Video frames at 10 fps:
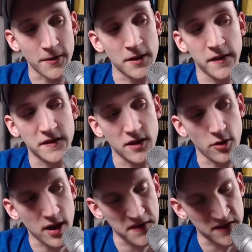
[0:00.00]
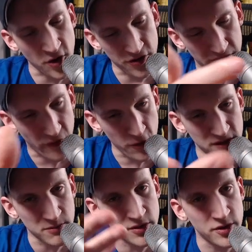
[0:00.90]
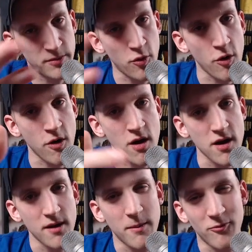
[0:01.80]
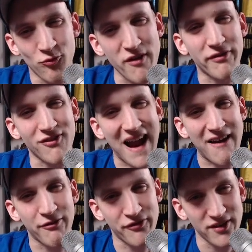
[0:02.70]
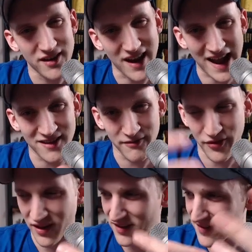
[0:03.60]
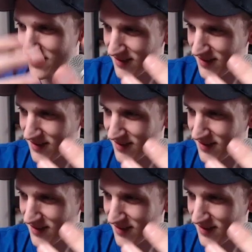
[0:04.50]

Then they say, okay, they start to fold some of the more riff-raff kinds of things.